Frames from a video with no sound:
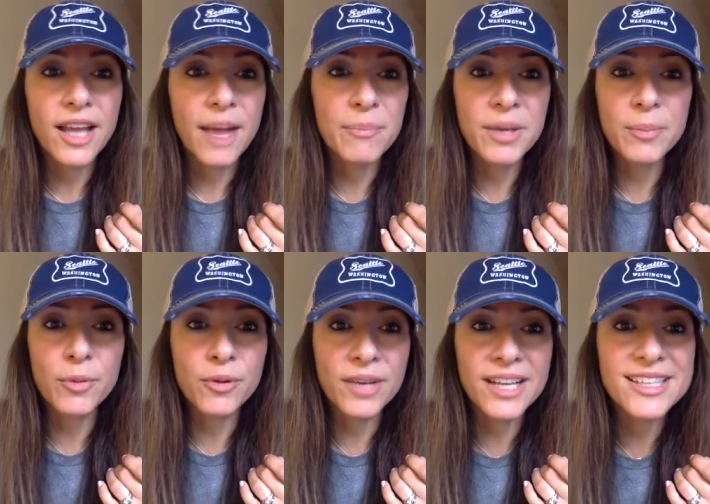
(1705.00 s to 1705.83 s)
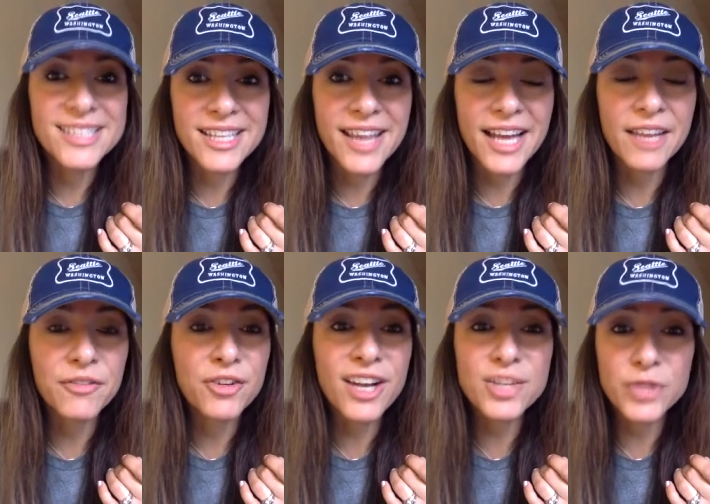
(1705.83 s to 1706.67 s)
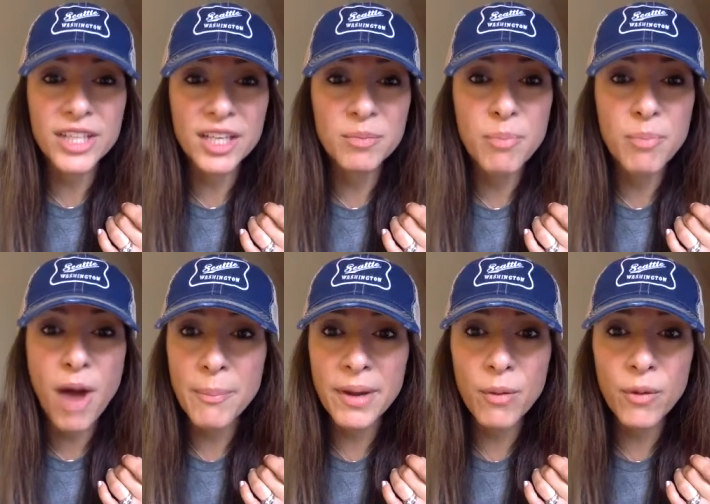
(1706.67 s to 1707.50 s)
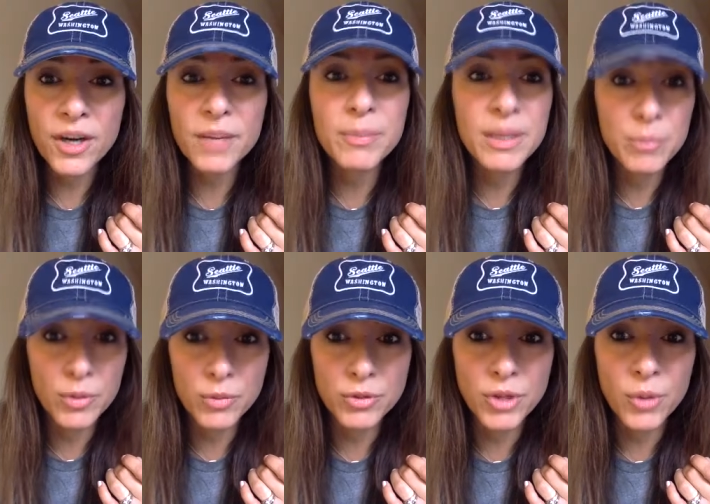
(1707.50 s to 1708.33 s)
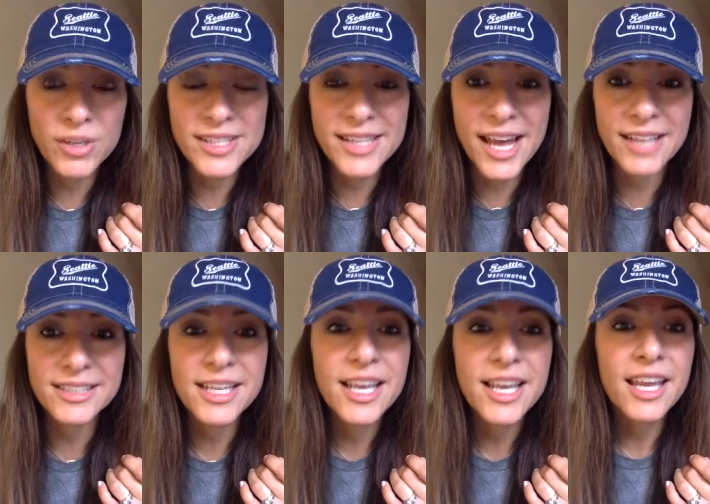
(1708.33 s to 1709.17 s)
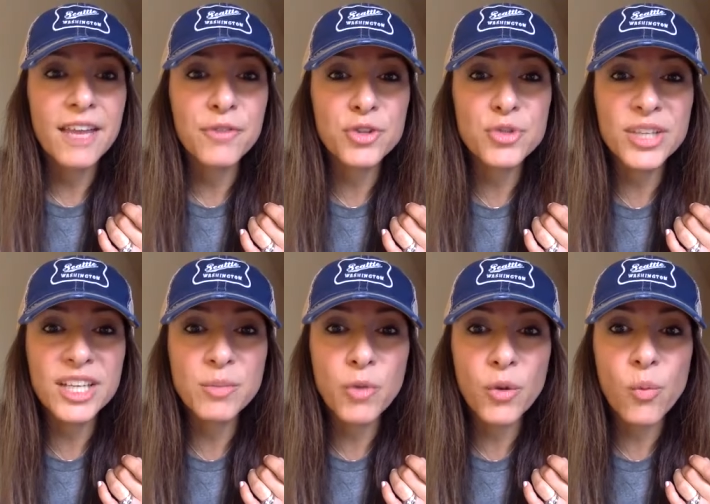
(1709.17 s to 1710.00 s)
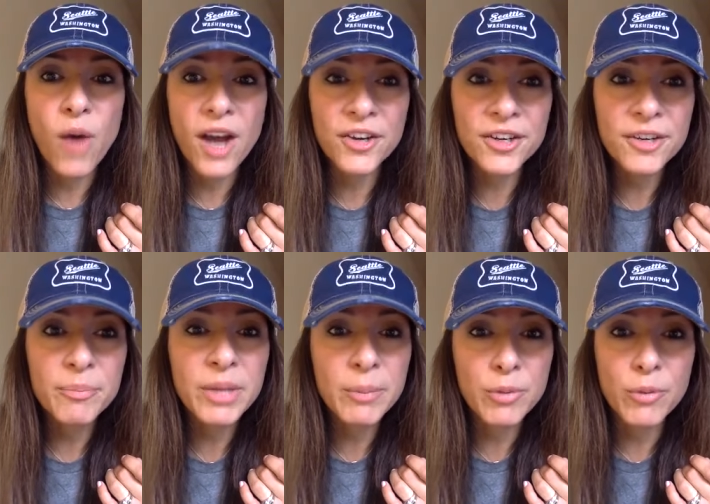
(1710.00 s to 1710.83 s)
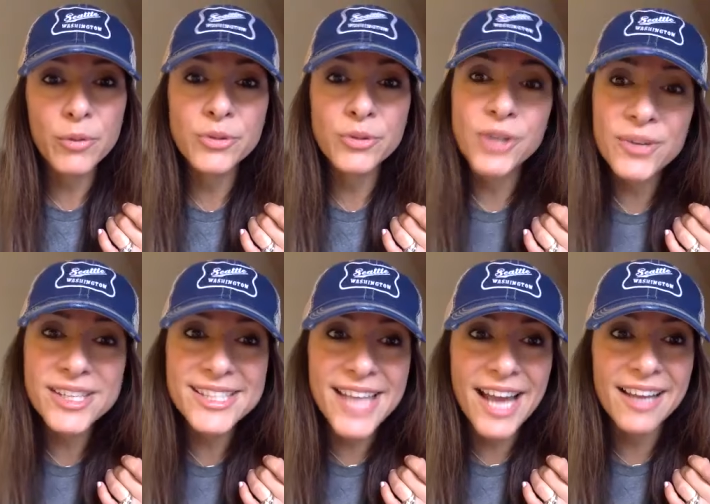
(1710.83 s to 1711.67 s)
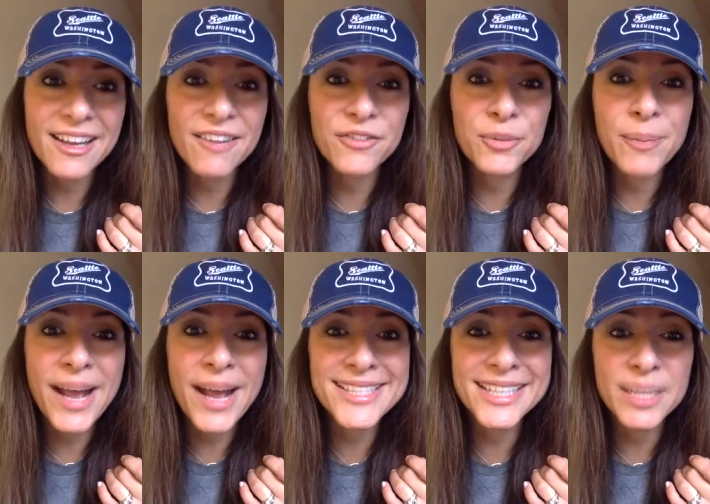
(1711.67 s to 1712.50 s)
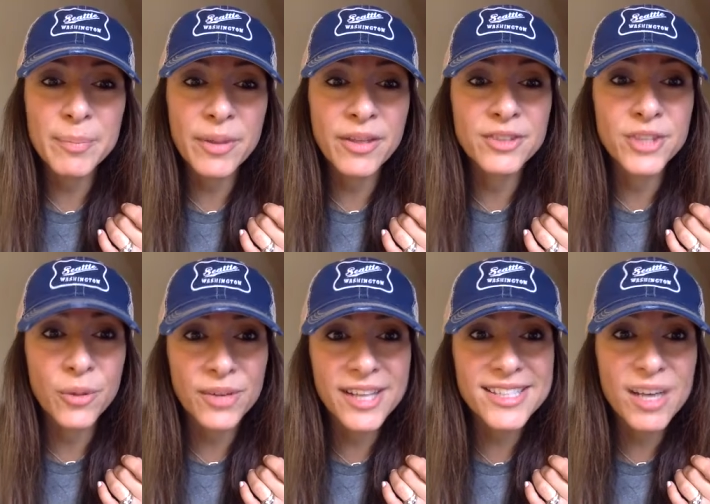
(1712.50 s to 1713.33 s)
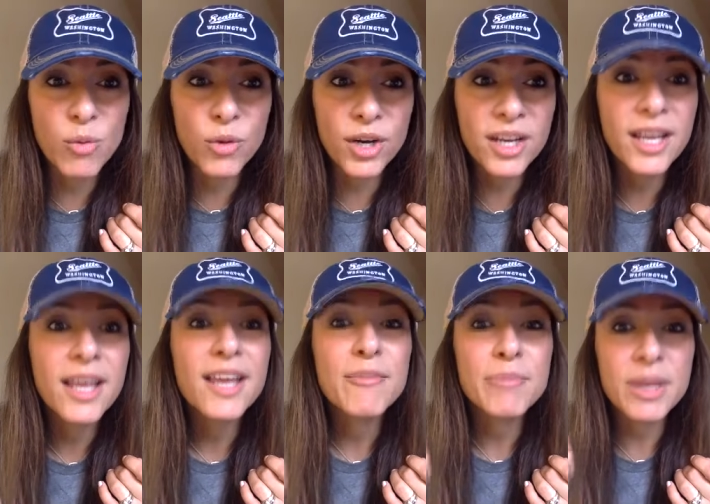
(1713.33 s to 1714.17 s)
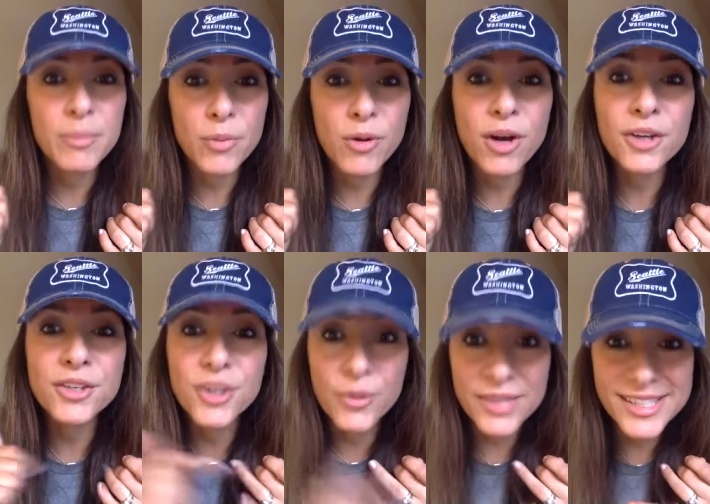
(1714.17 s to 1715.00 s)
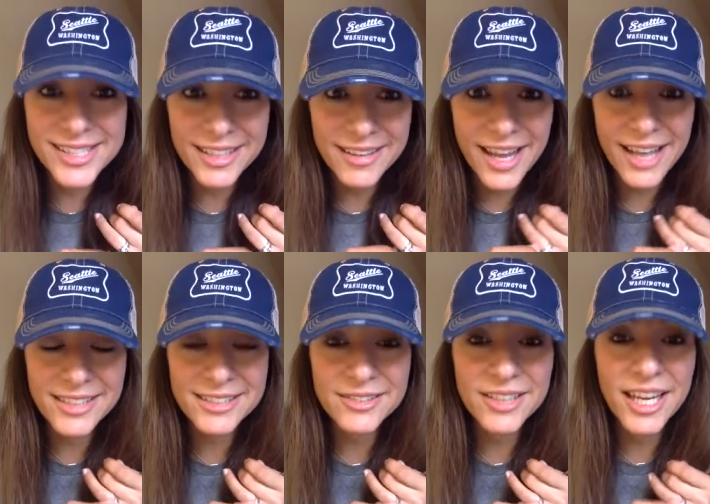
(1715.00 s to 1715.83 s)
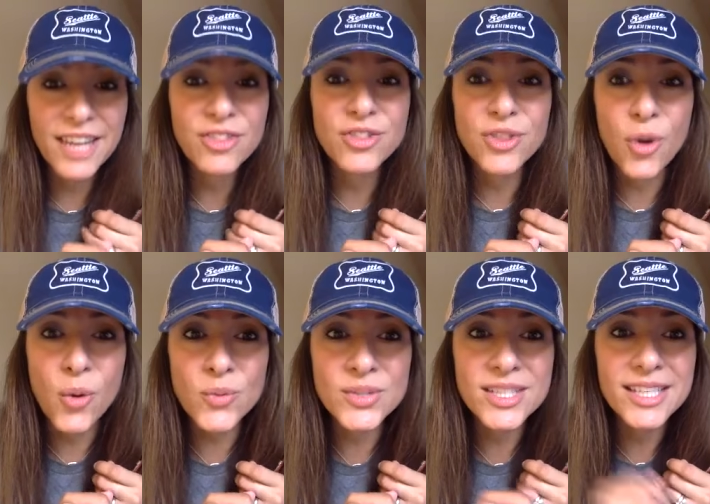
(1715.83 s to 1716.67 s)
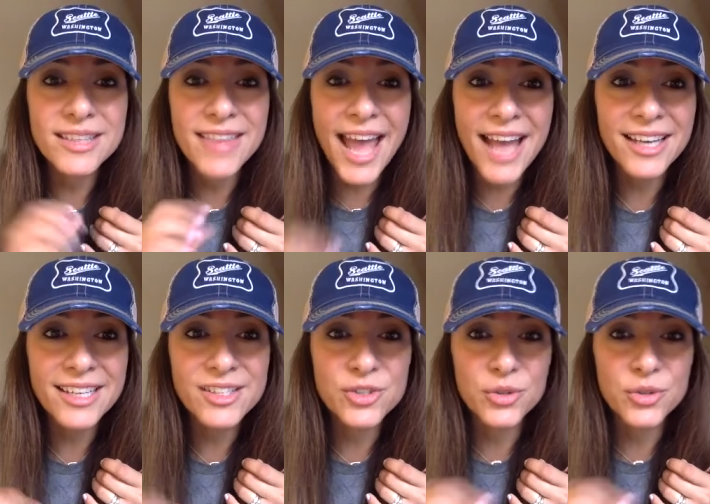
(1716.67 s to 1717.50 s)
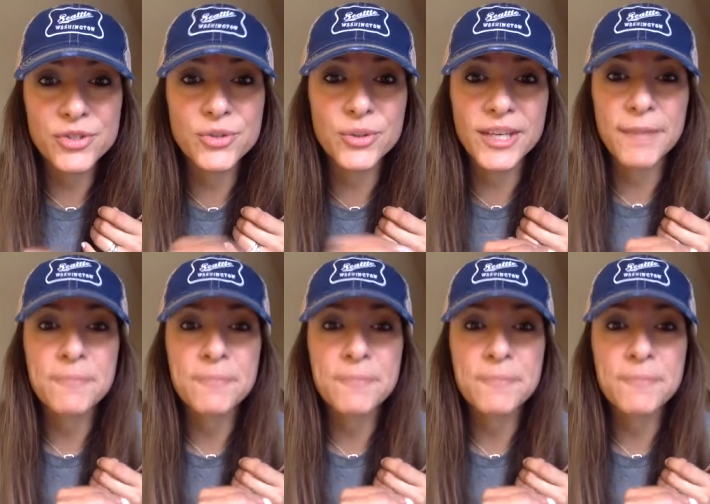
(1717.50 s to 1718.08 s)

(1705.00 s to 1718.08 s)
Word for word: people can see that if you're not drinking pop at work people will notice that if you're drinking more water people will notice that if you're passing up on the donuts at work people are noticing that okay those that is your story